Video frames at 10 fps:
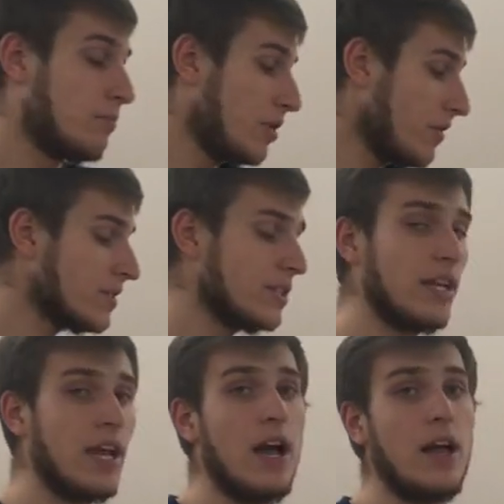
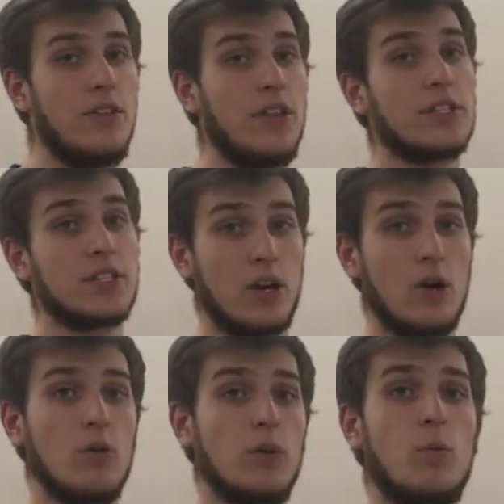Previously, this
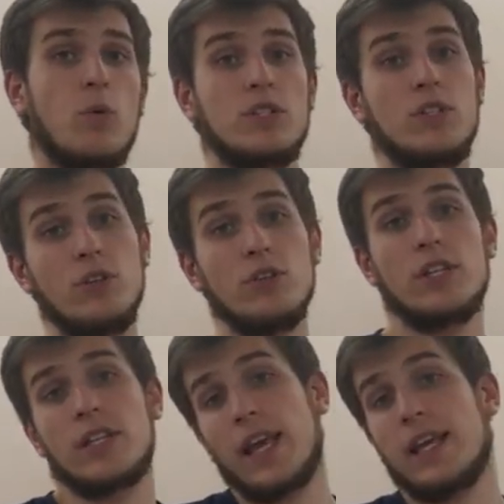code was used
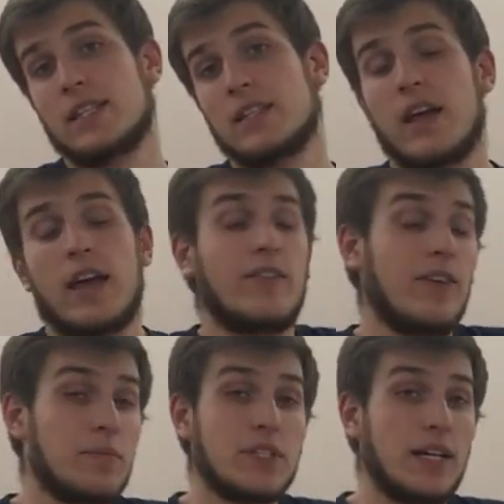in cases like
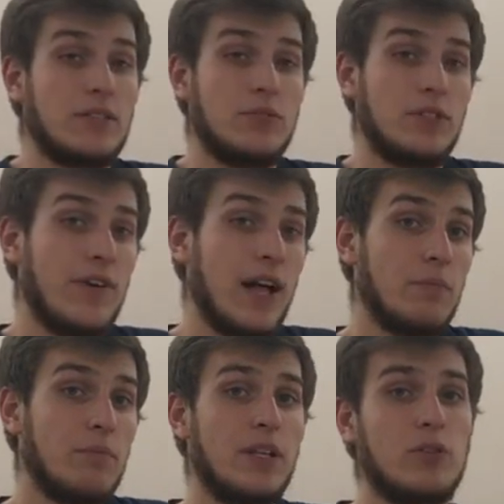website
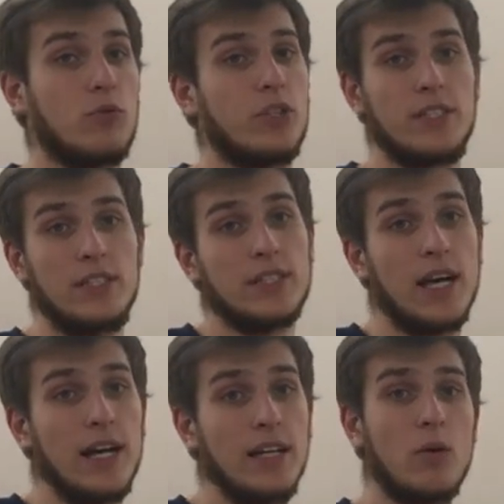development or
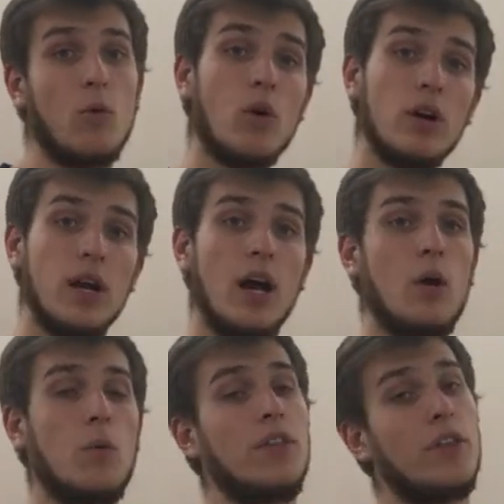redesign or
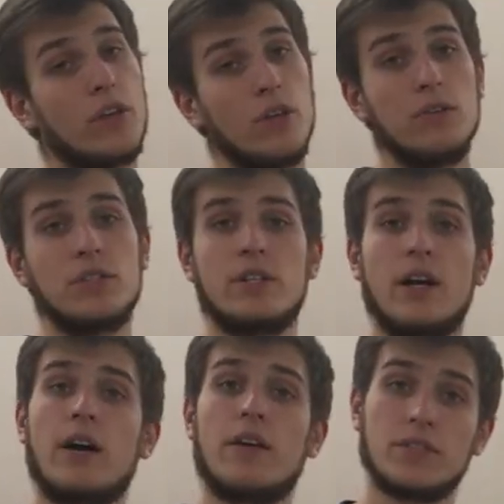when the goods are
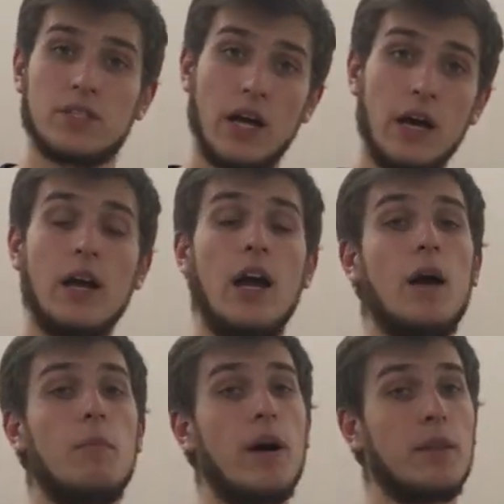out of stock
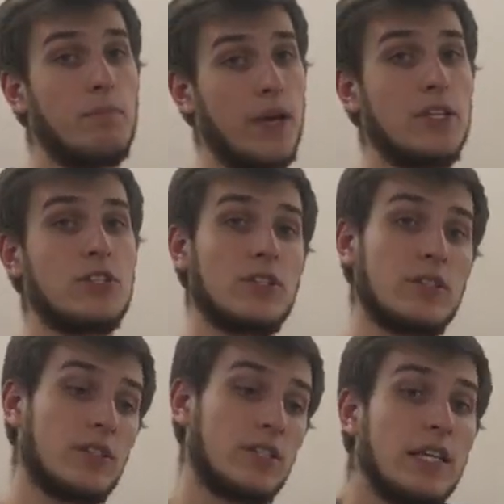but page
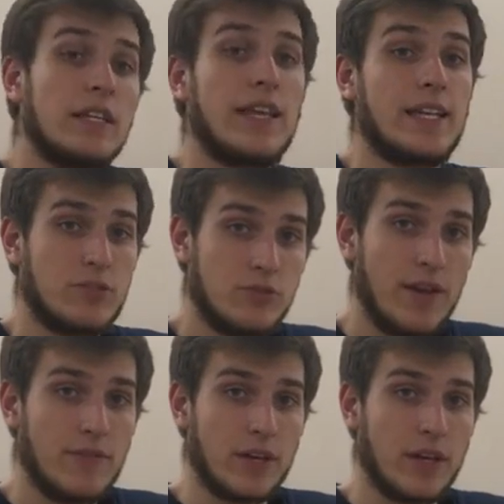still gets
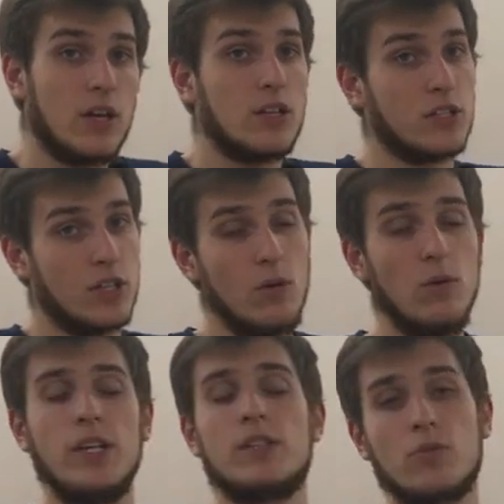traffic.
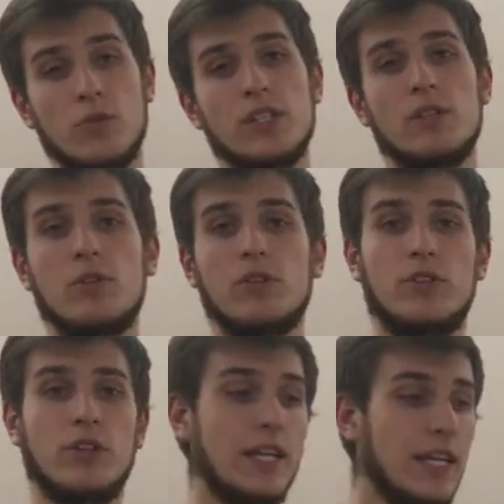So it's reasonable
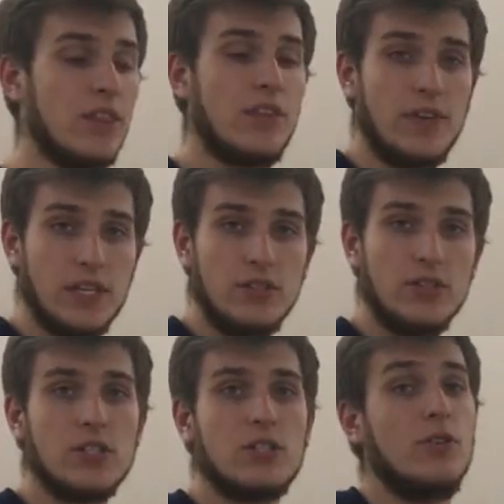to lead the
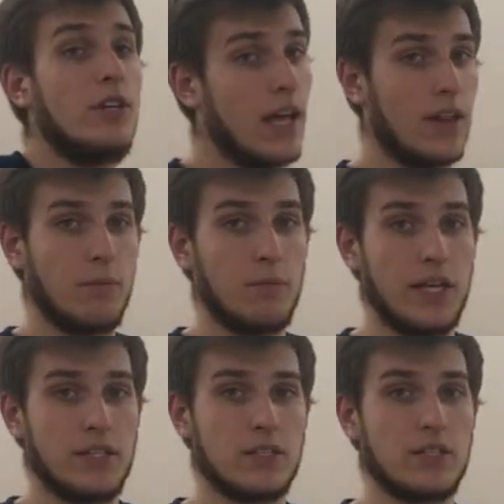visitors to another
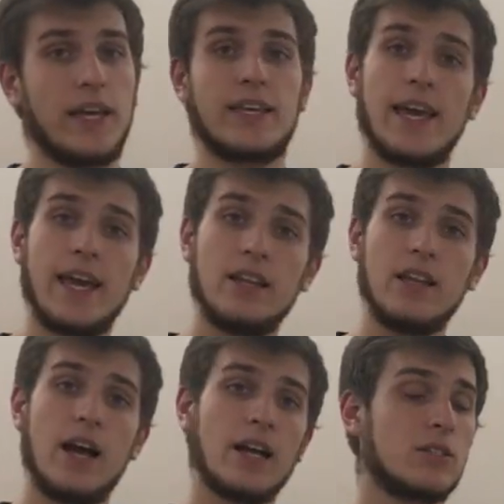places like
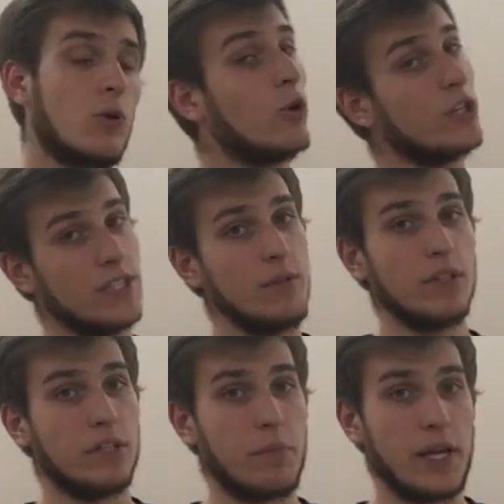catalogs or
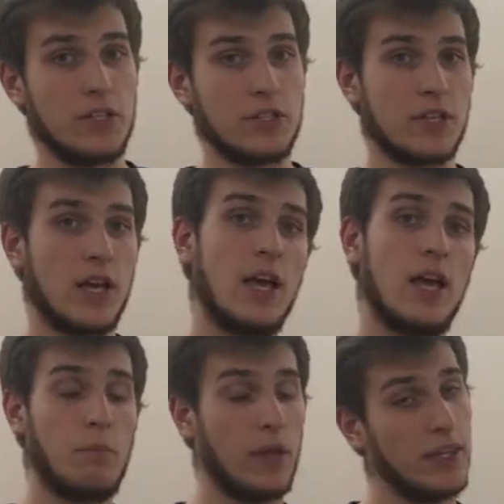similar pages.
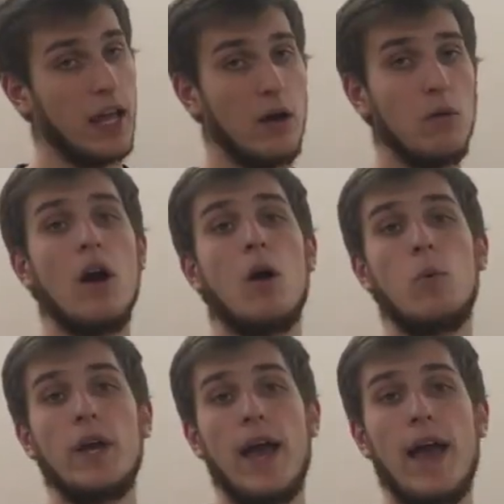But now
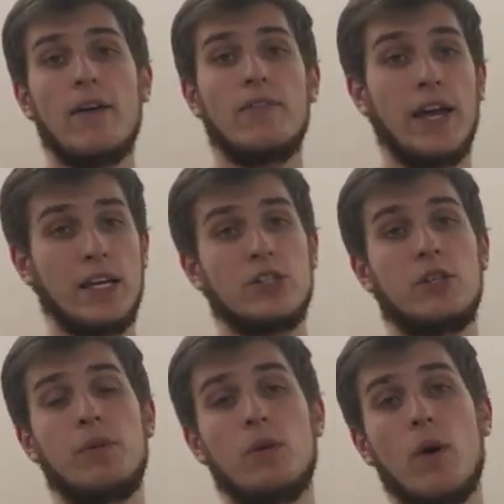we have
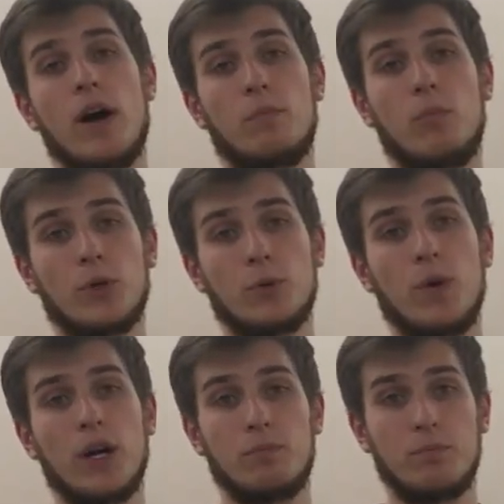HTTP
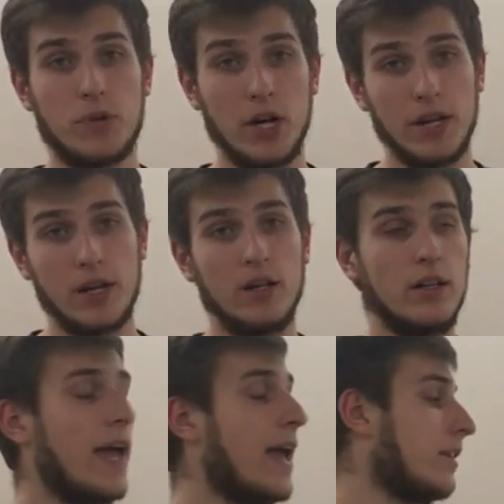1.1
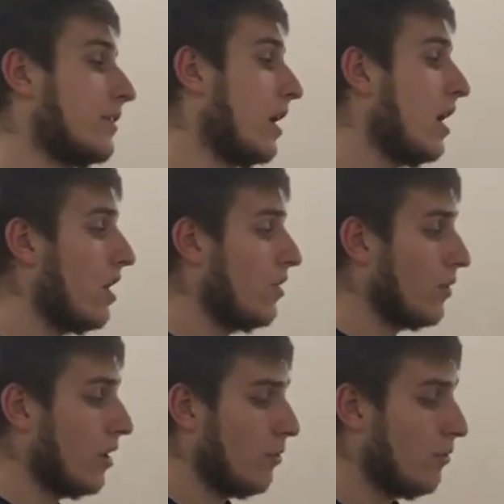protocol and
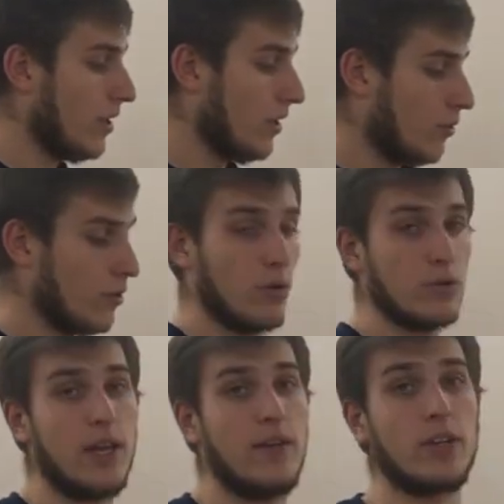303 and
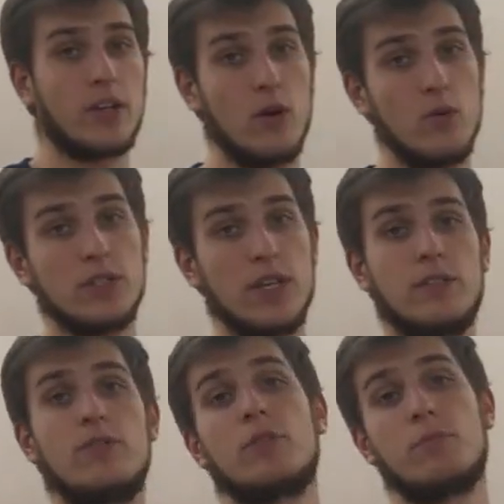307 codes
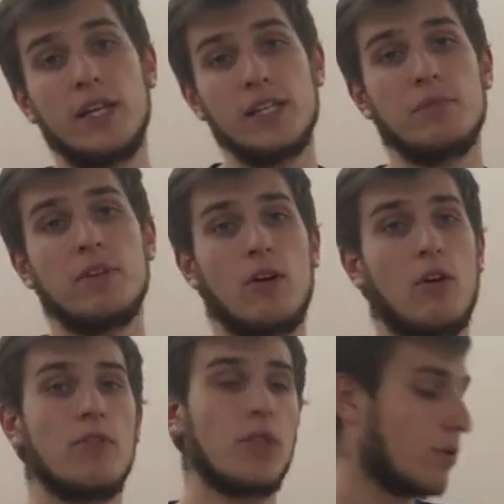as the replacement
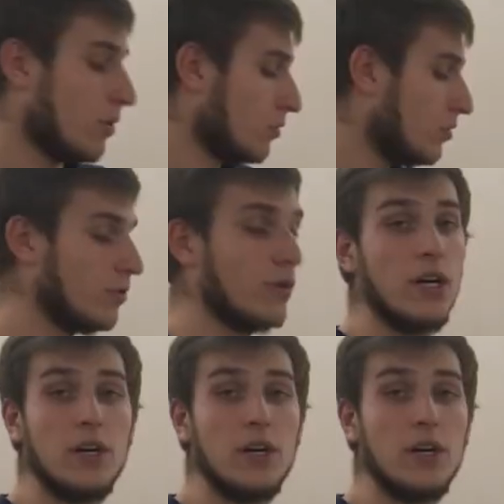of 302